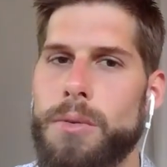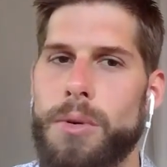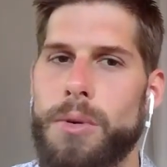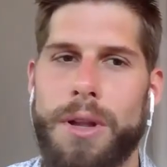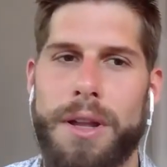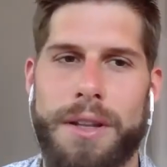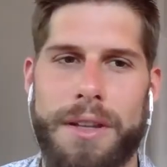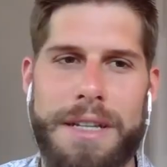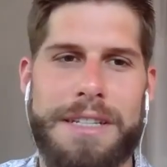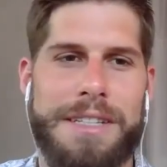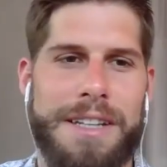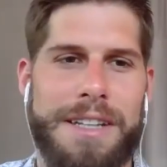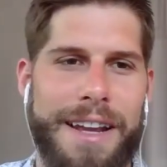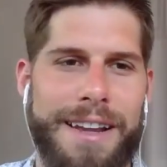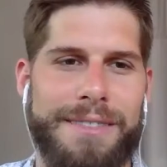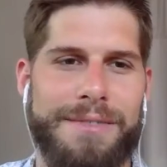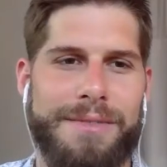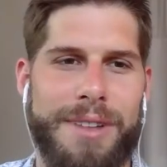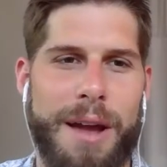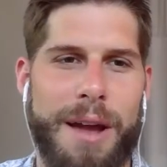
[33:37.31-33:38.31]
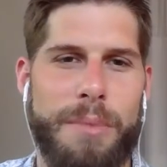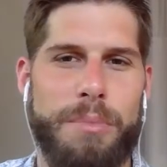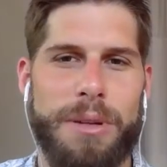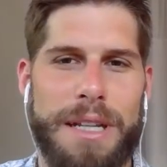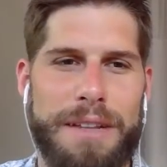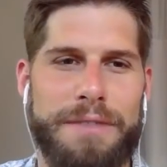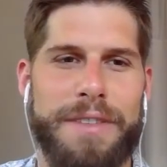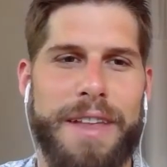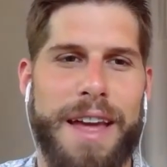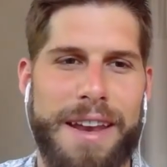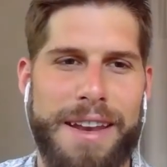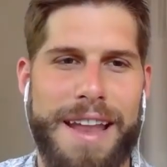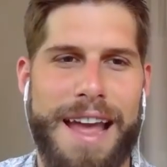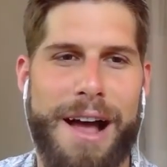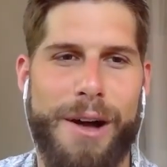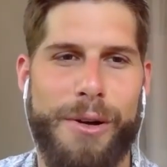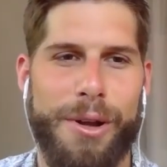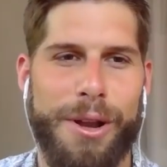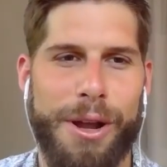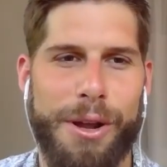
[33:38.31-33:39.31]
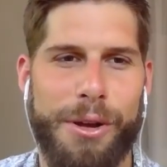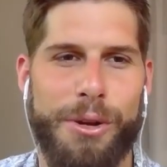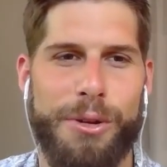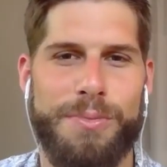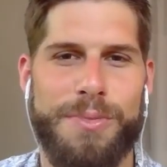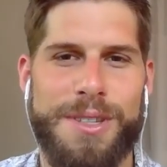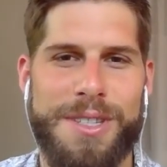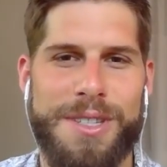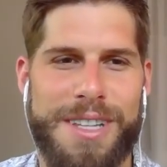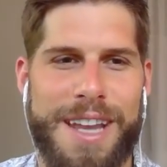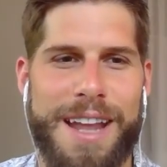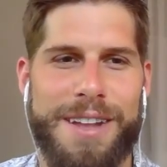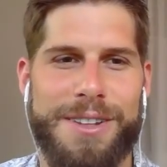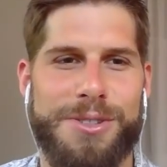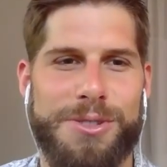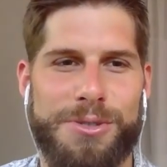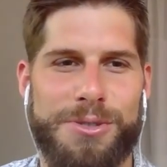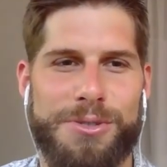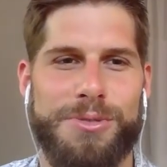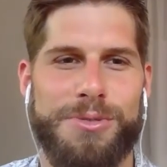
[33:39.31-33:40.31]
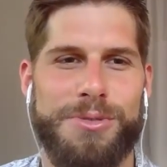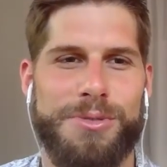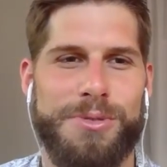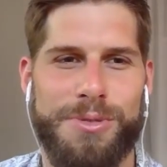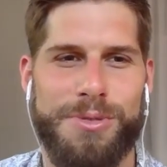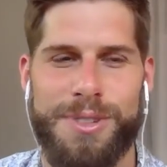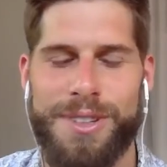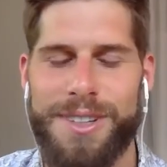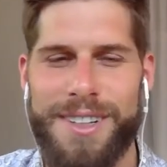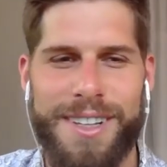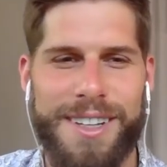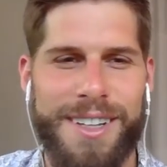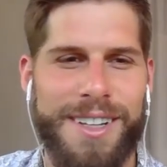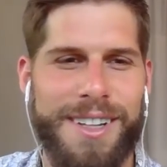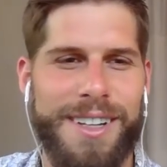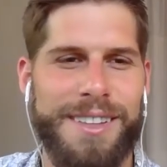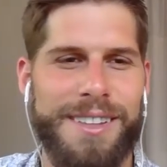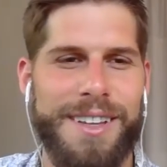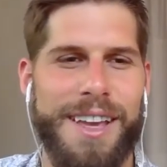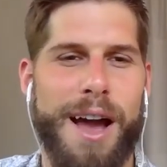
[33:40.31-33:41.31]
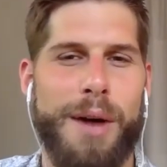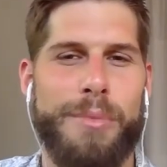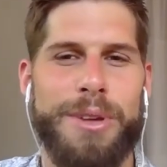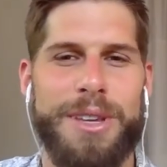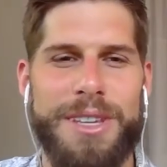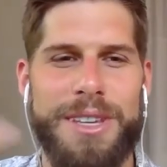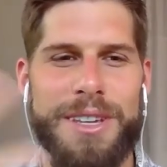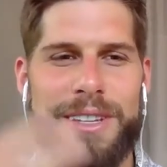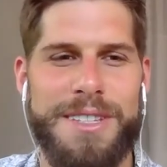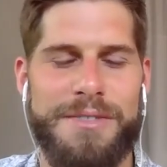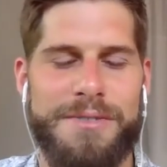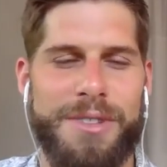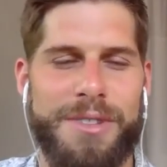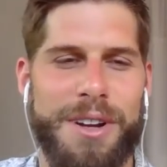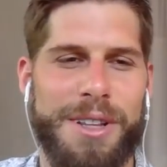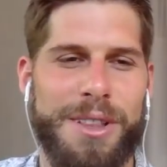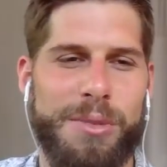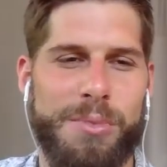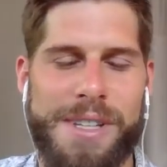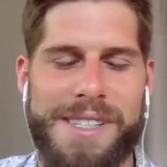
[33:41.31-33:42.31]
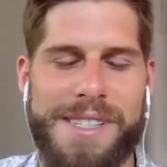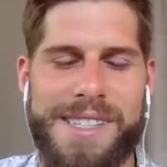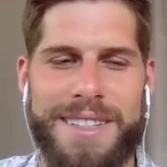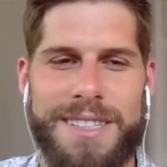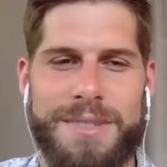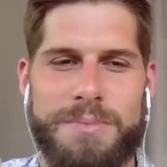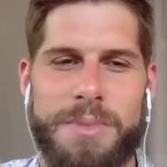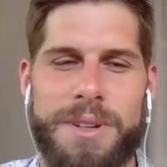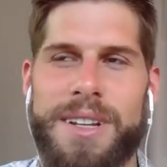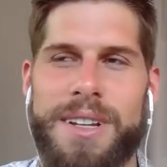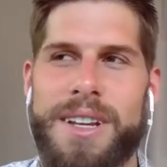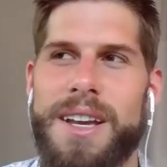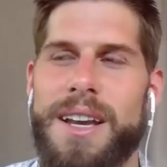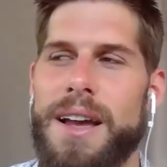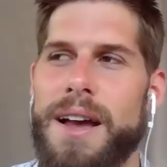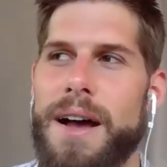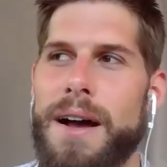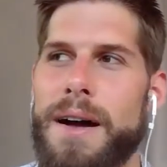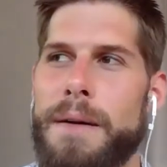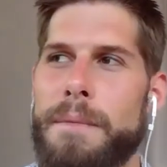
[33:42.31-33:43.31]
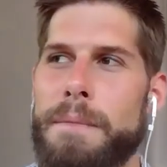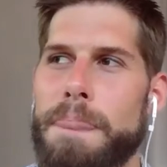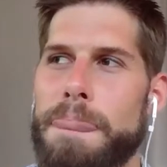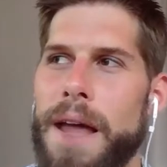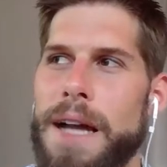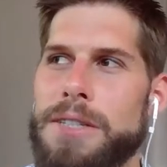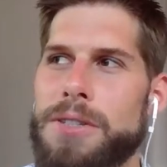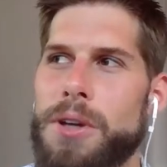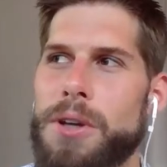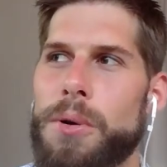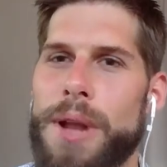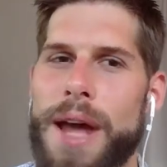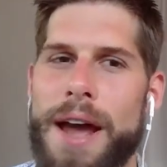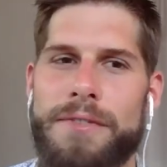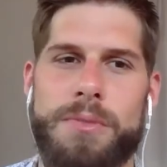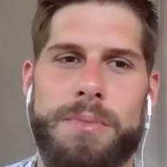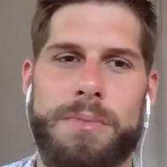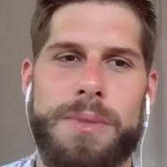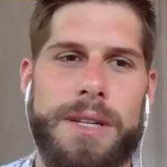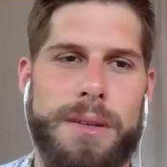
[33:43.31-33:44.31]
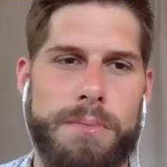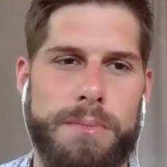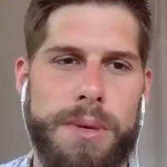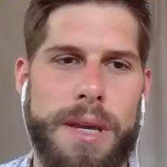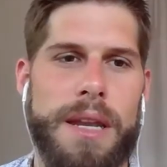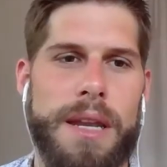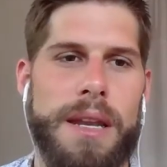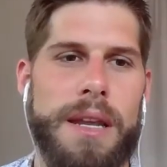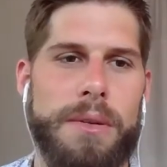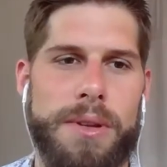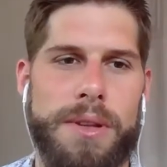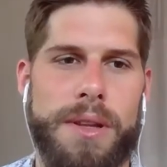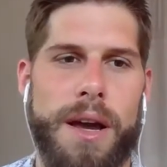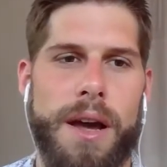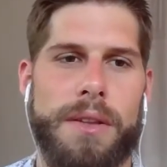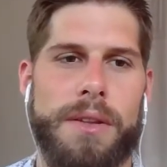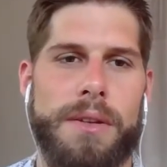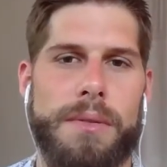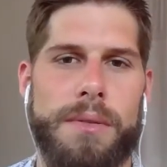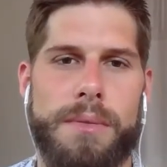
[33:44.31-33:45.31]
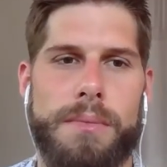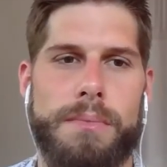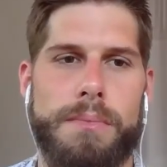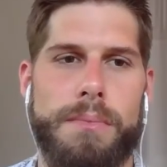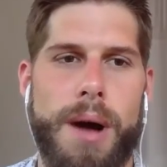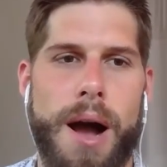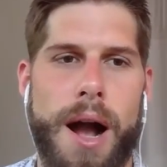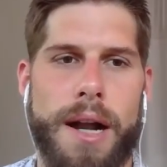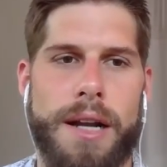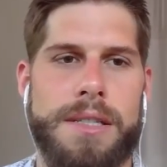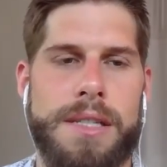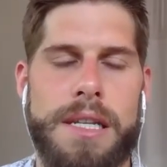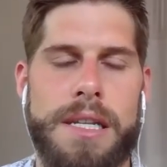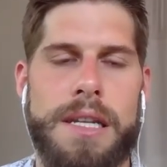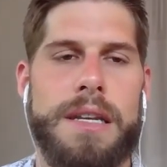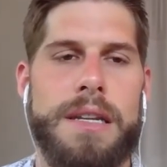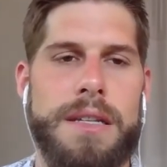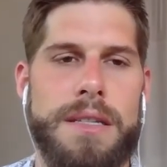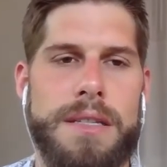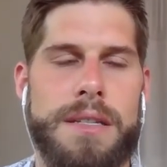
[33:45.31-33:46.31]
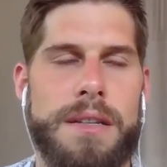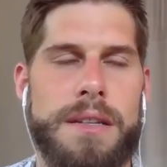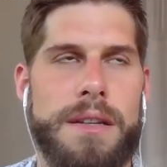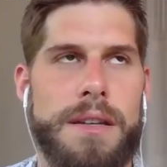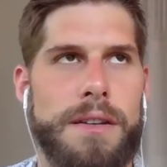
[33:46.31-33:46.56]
well, at least I, I believe that now, and I hope this stands true through the, the coming years of running the business, but um, I don't have to be competing with other marketeers,